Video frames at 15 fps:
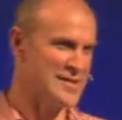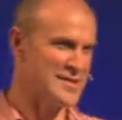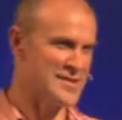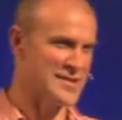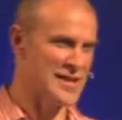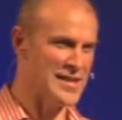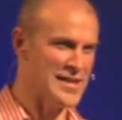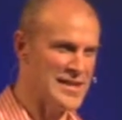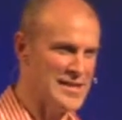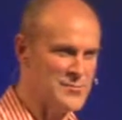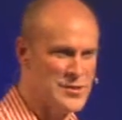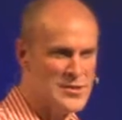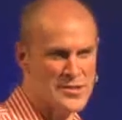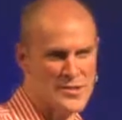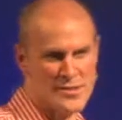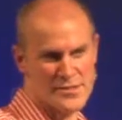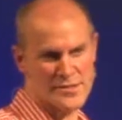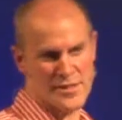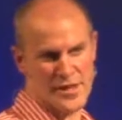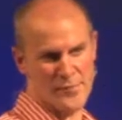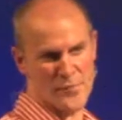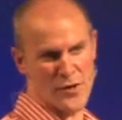that I lead, which is
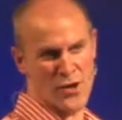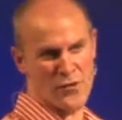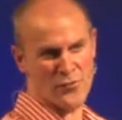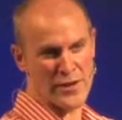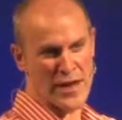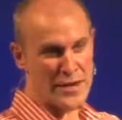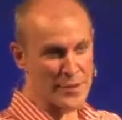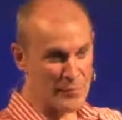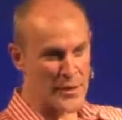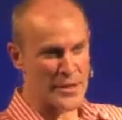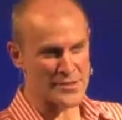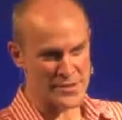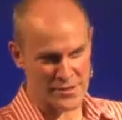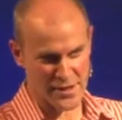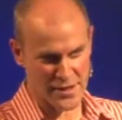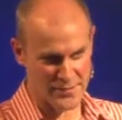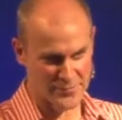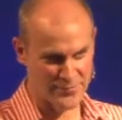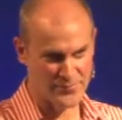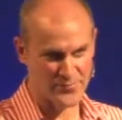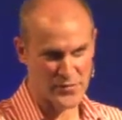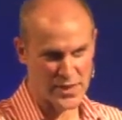of Leonard Bernstein.
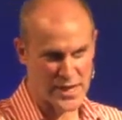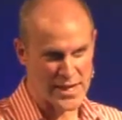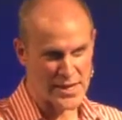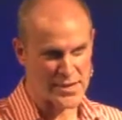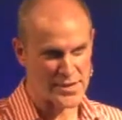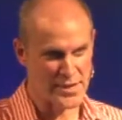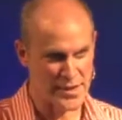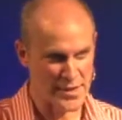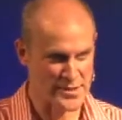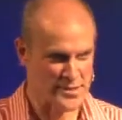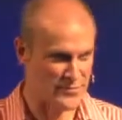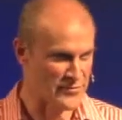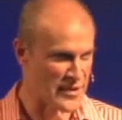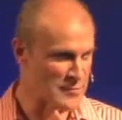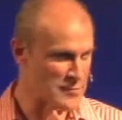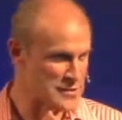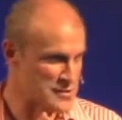He is a famous